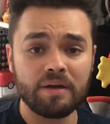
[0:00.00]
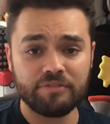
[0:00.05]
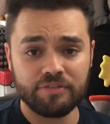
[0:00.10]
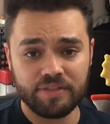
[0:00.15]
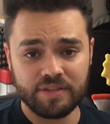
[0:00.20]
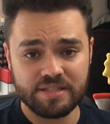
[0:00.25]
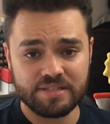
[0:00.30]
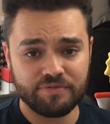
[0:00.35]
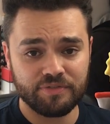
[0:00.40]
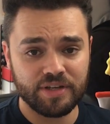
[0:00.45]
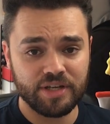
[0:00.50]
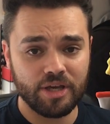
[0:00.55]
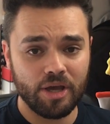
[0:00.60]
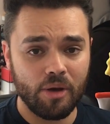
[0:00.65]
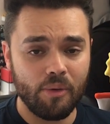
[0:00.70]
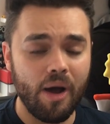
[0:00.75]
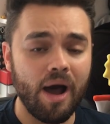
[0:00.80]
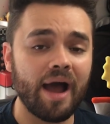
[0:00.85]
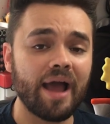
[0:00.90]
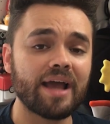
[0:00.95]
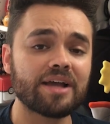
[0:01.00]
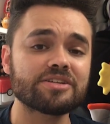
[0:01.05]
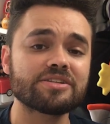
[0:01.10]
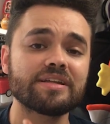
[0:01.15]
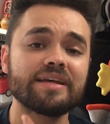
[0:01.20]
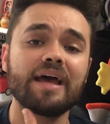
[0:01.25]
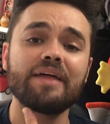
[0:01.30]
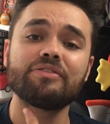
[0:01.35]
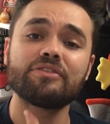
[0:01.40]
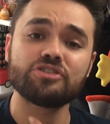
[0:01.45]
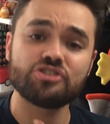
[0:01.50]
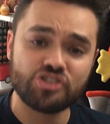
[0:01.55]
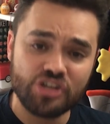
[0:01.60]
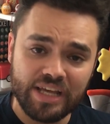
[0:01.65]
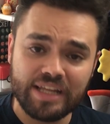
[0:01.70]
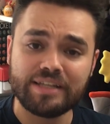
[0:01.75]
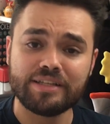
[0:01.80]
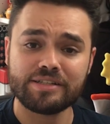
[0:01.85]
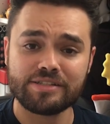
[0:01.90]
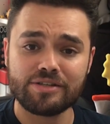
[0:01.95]
But for this video, I actually had the
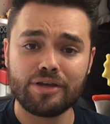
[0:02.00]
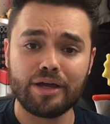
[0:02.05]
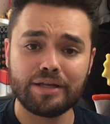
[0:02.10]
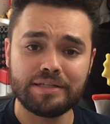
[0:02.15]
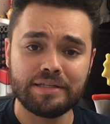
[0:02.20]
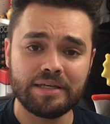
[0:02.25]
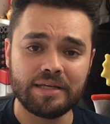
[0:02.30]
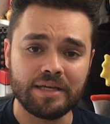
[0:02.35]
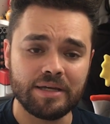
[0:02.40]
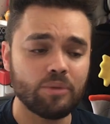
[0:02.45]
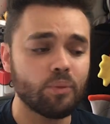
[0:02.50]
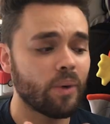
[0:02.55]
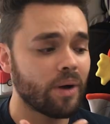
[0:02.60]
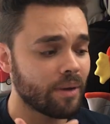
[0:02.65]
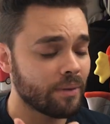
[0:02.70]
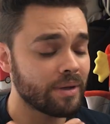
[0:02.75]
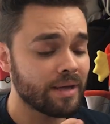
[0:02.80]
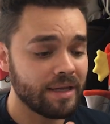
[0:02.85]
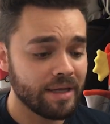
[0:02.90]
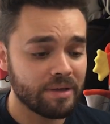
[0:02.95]
genius idea. Well,